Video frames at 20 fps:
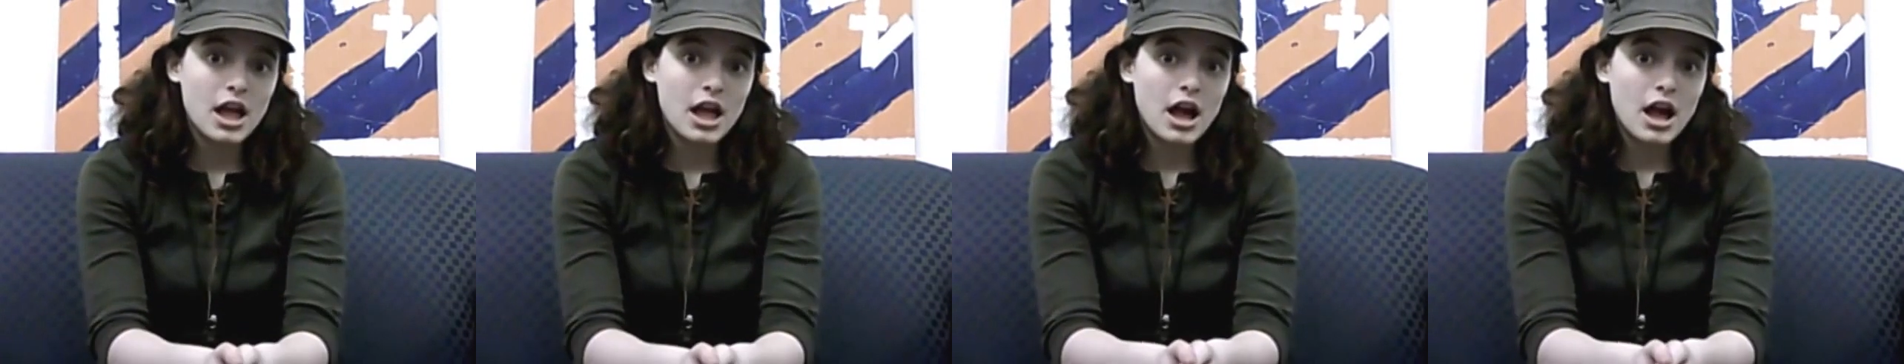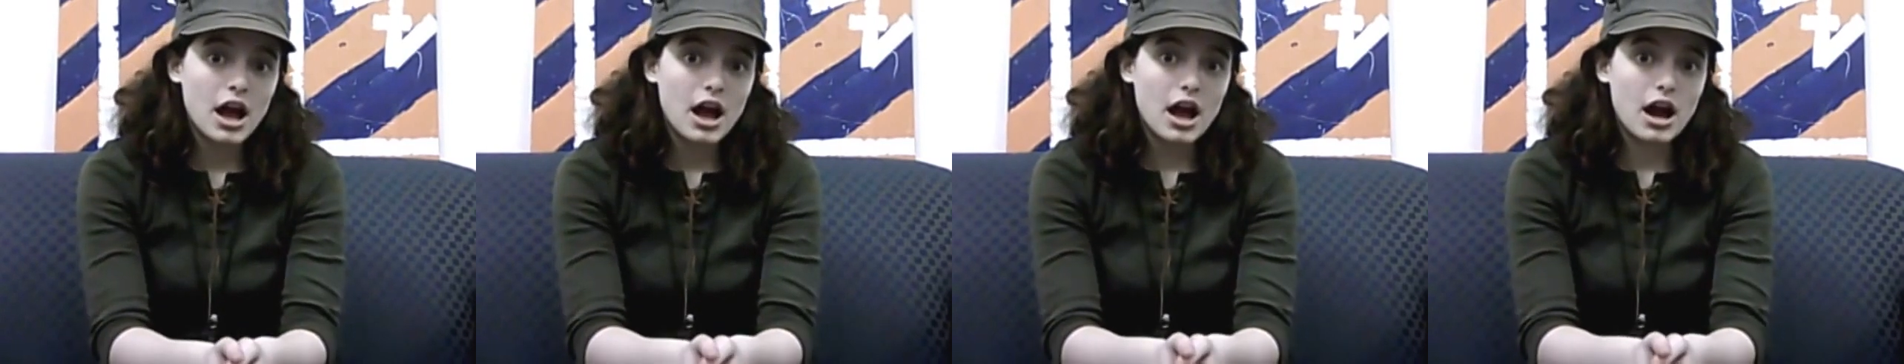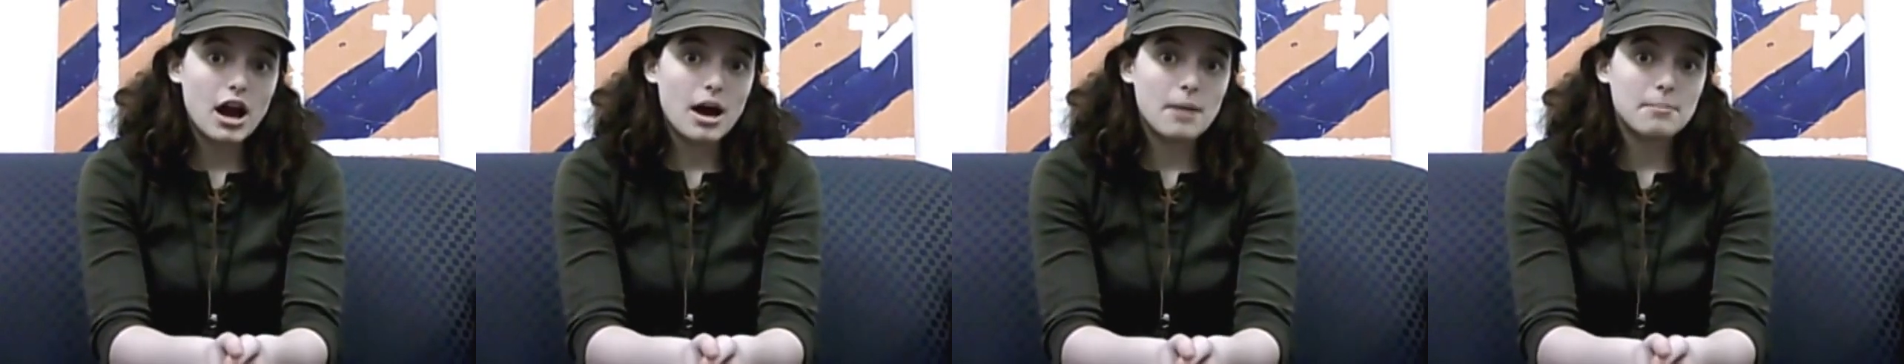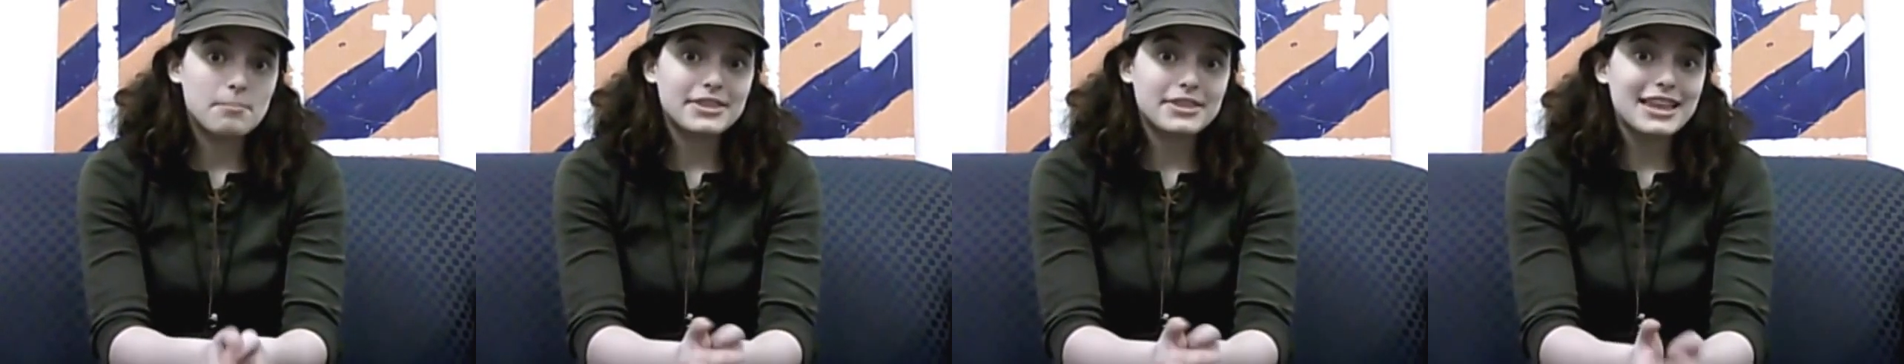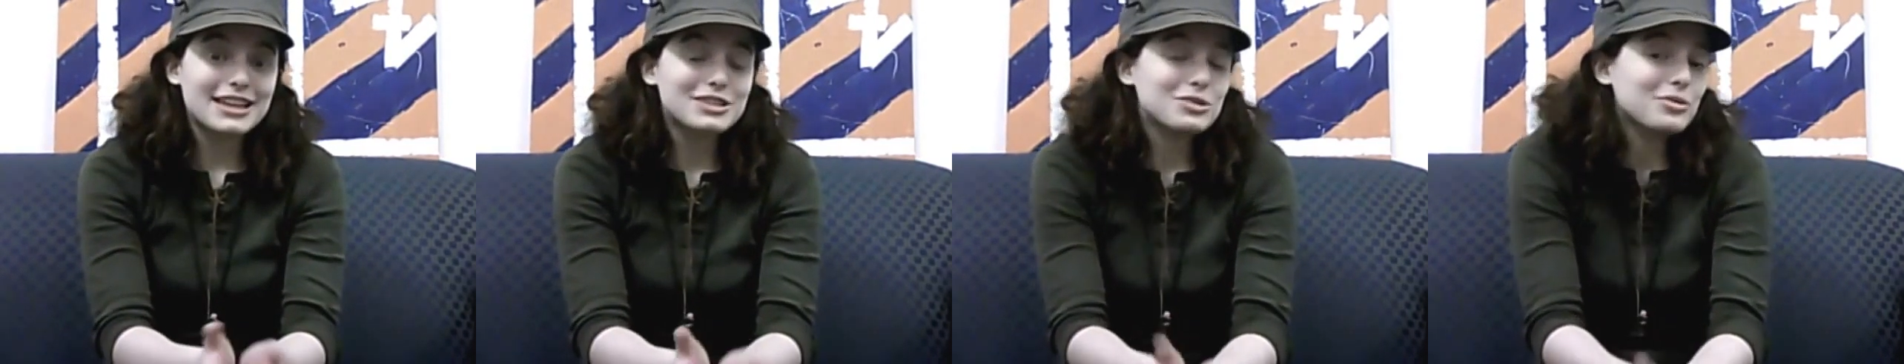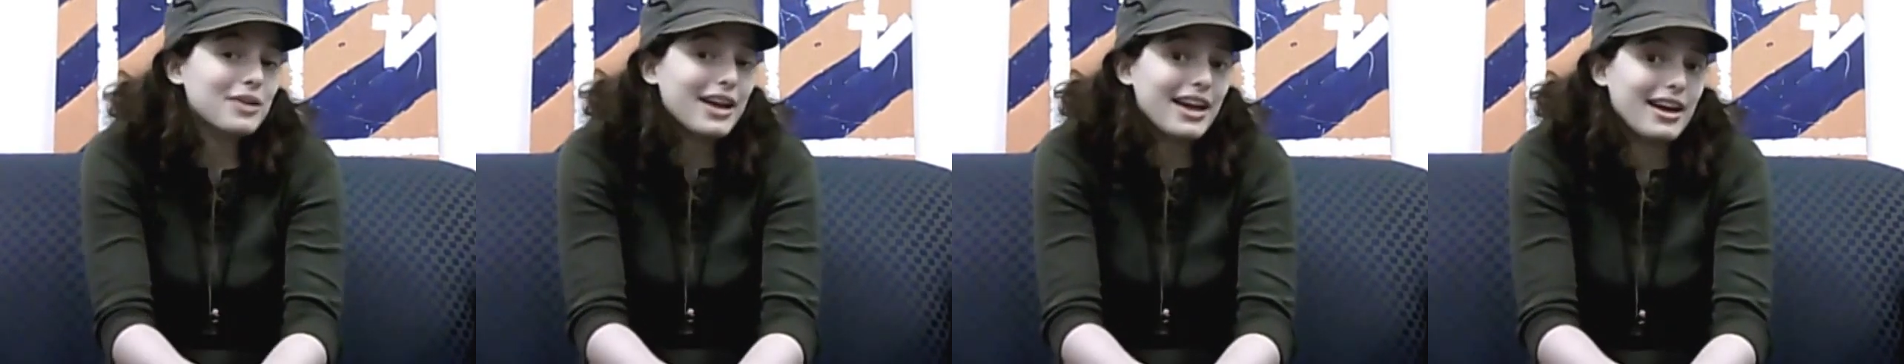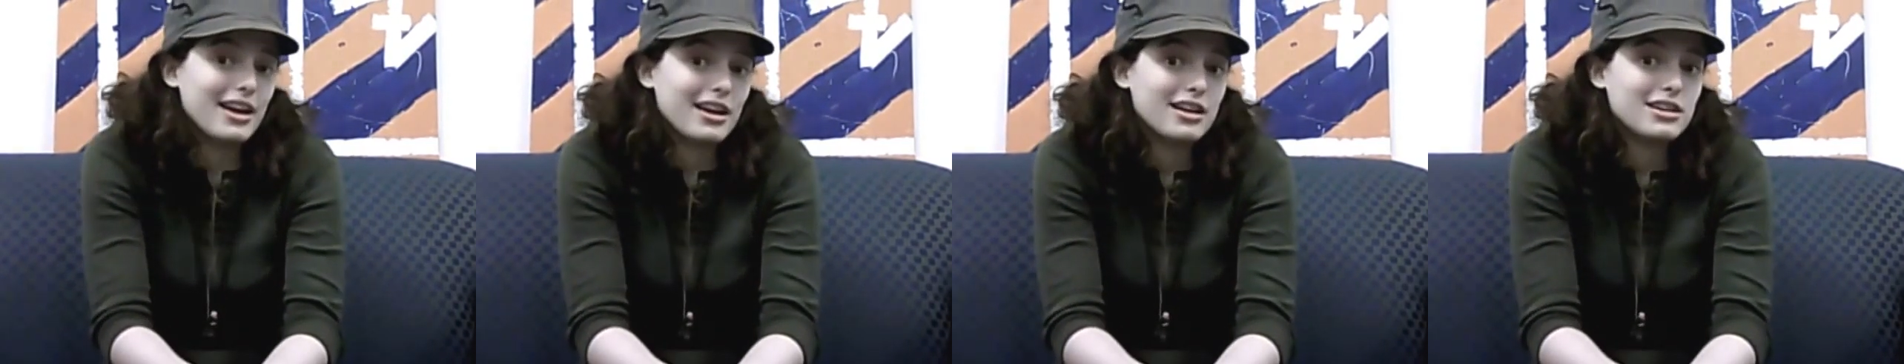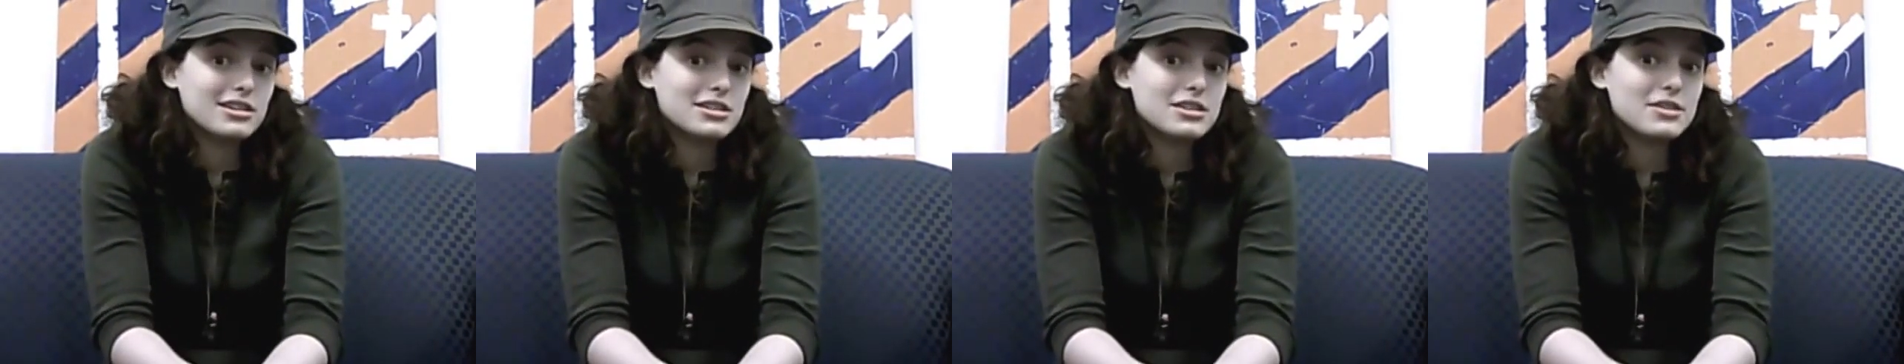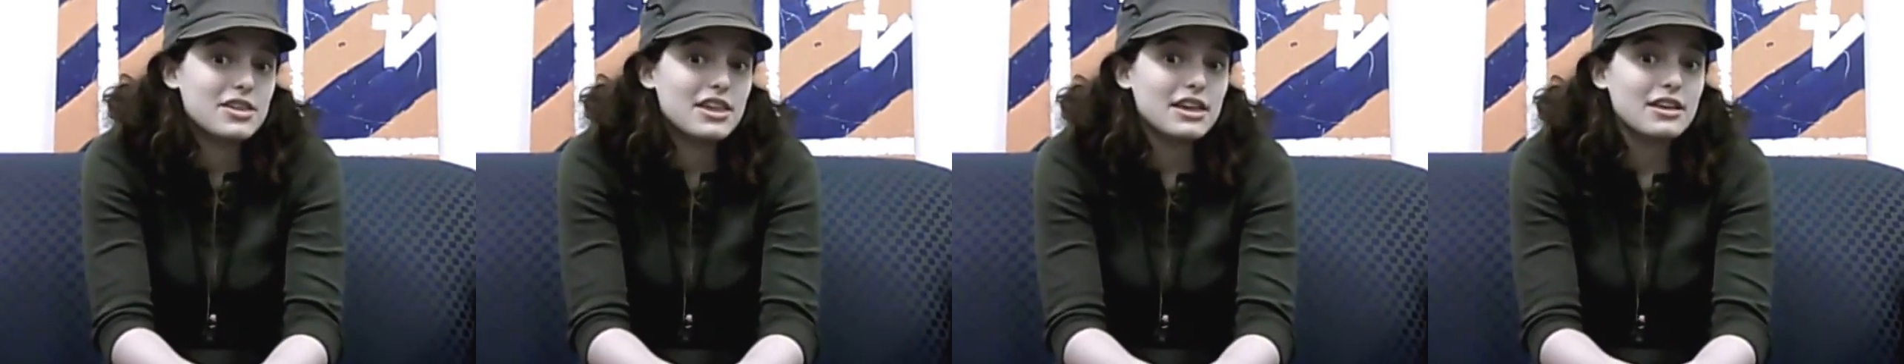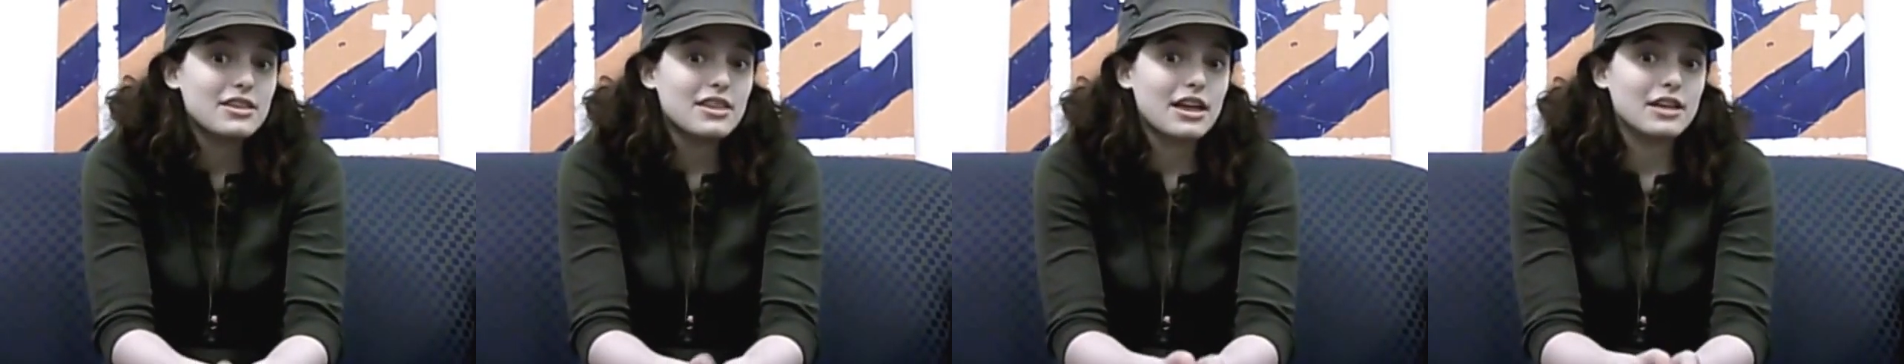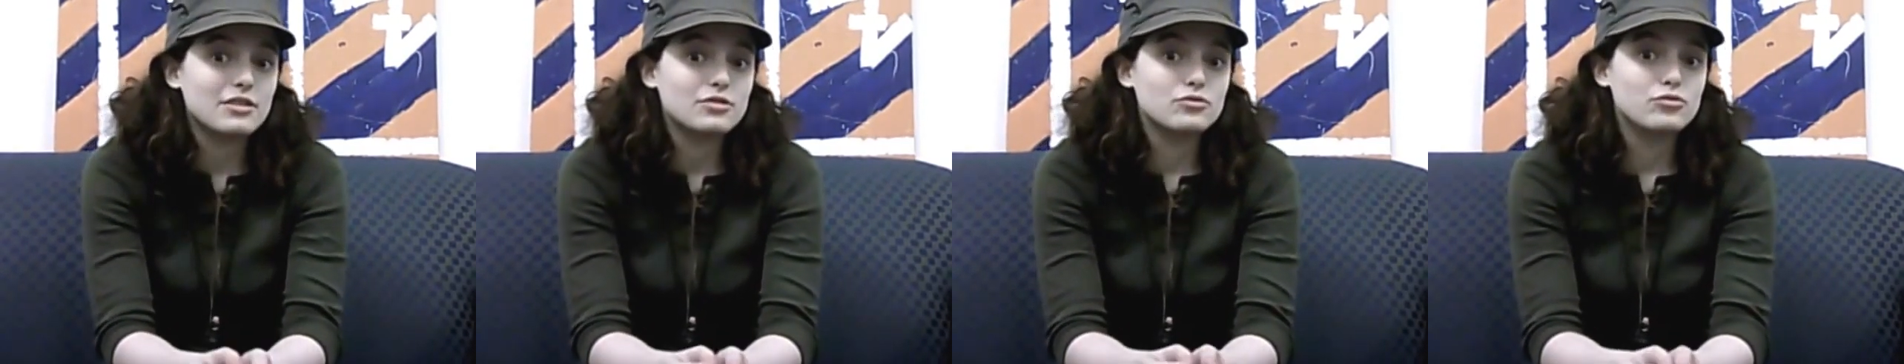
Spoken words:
But that's okay, because the thing that